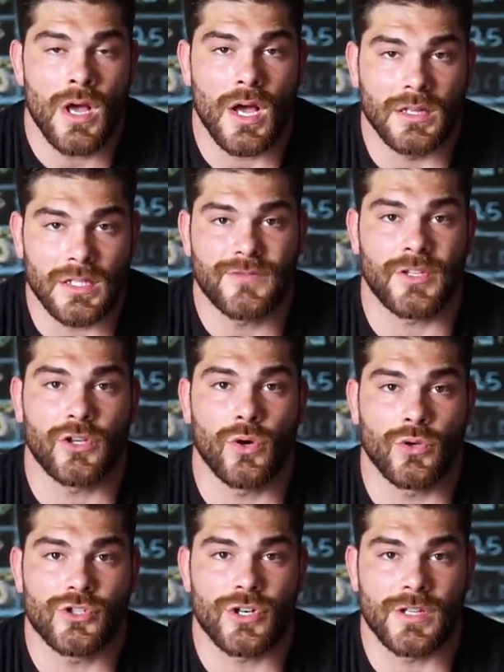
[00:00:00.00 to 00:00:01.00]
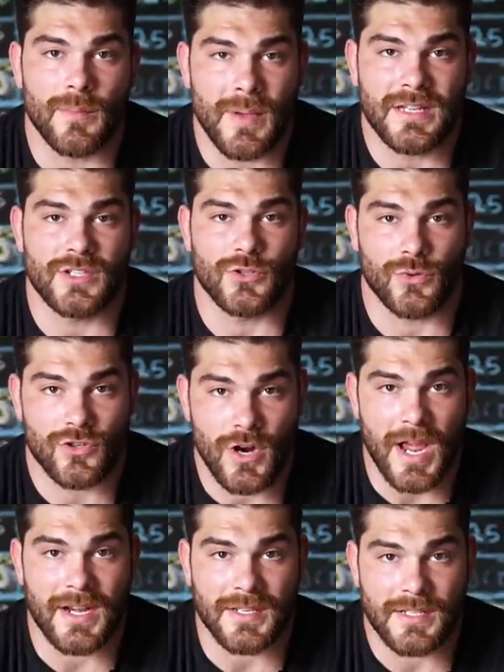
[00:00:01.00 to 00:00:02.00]
uh, lifting culture and the message we're
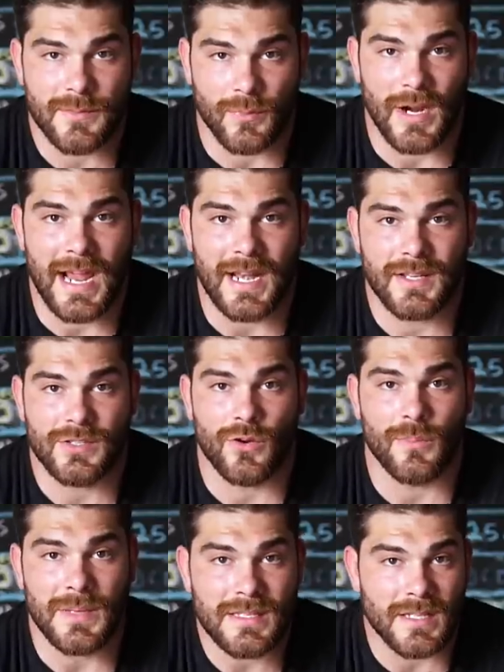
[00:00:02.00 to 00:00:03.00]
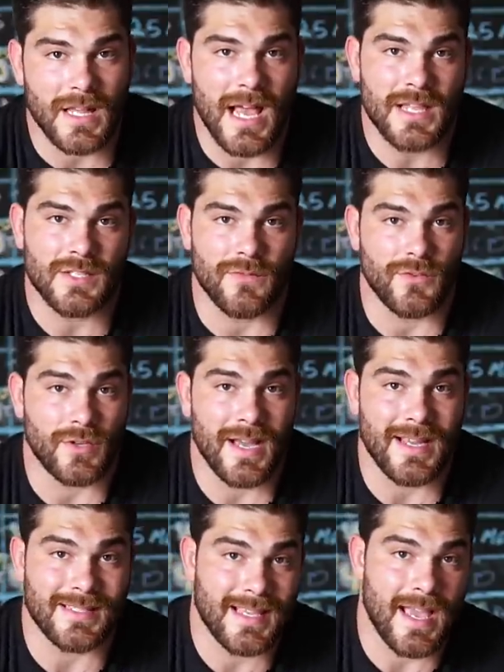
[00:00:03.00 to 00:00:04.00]
trying to spread. So it means a lot, so if you
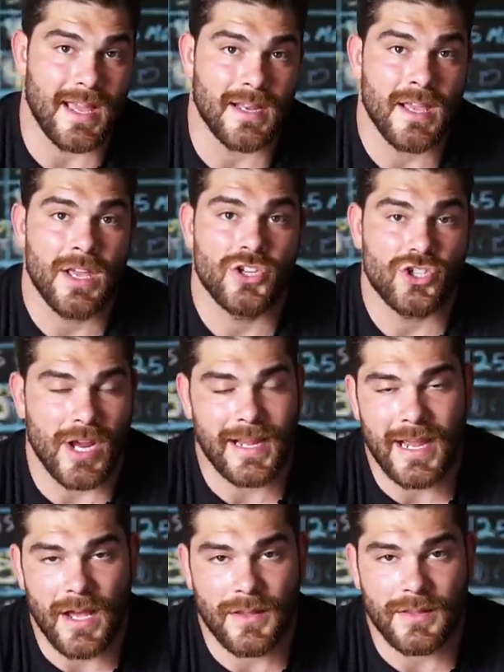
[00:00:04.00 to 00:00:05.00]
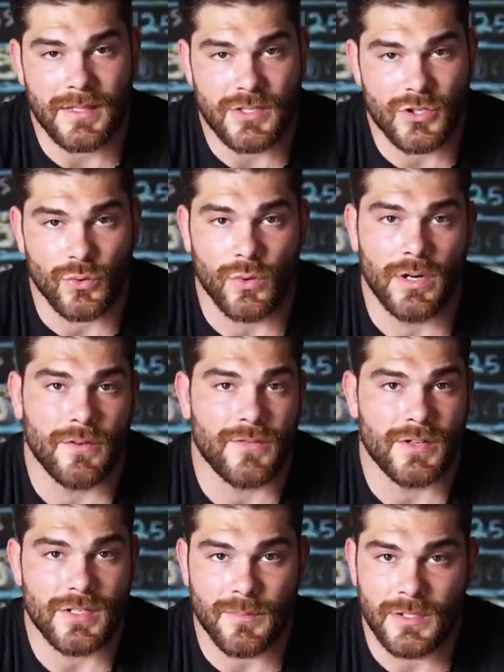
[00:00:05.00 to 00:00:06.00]
guys can, check out the store. If
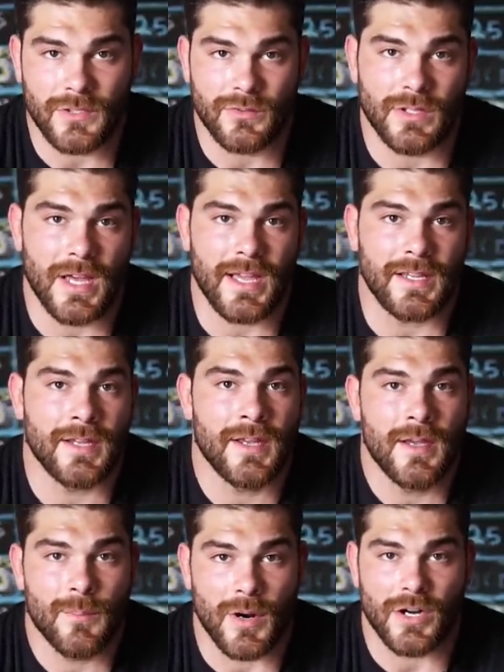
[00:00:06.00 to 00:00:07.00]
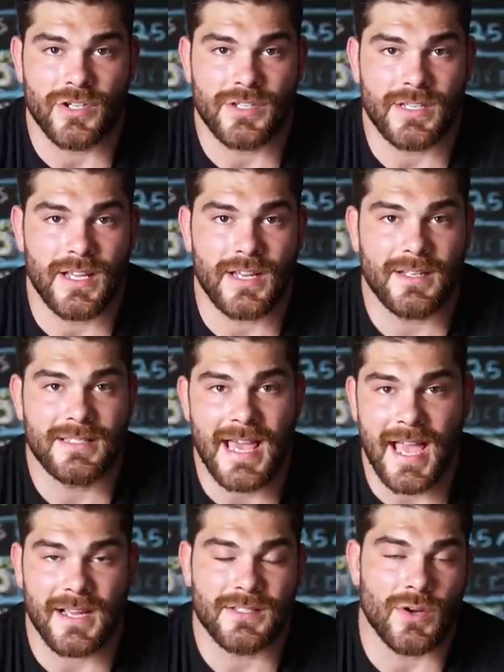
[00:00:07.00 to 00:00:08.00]
there's something you like, purchase it,
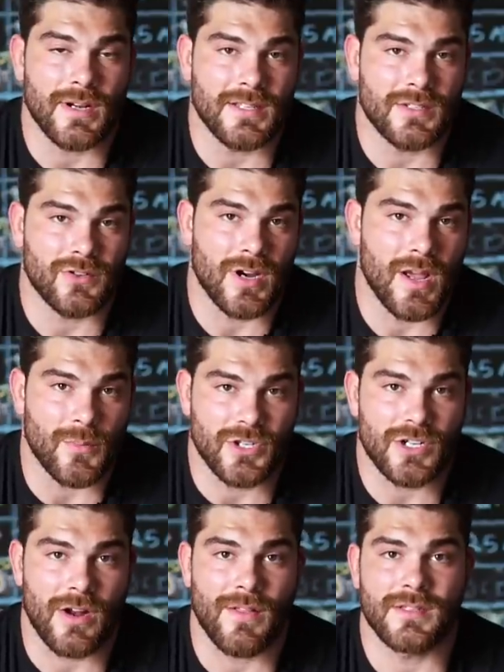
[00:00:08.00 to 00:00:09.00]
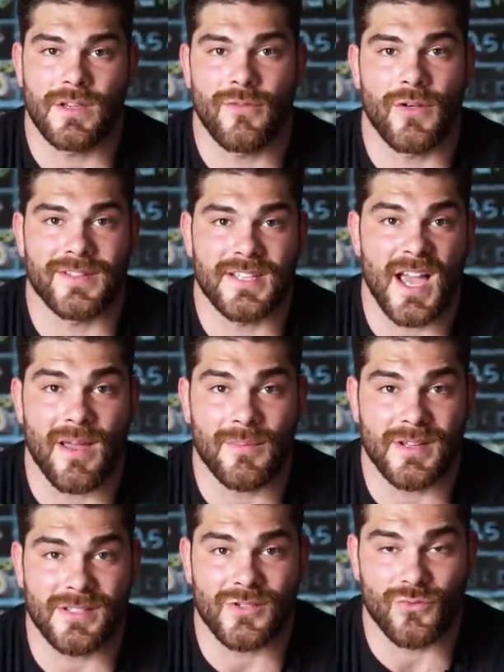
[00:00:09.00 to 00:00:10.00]
tag us on Instagram. We share that stuff all the time
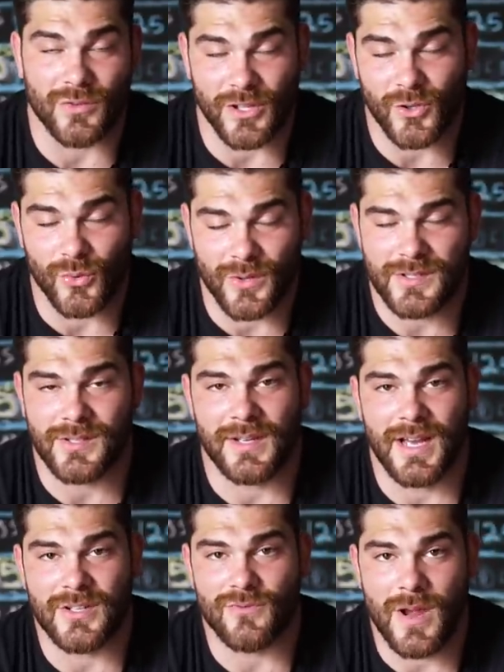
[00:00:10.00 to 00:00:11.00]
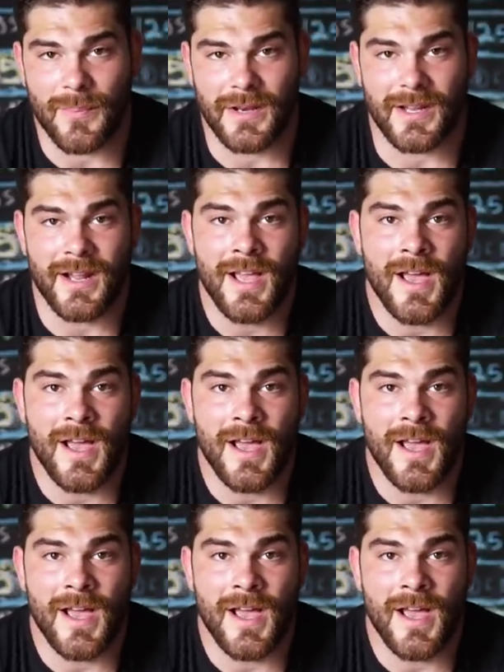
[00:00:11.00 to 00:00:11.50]
because it's really cool to see you guys repping it.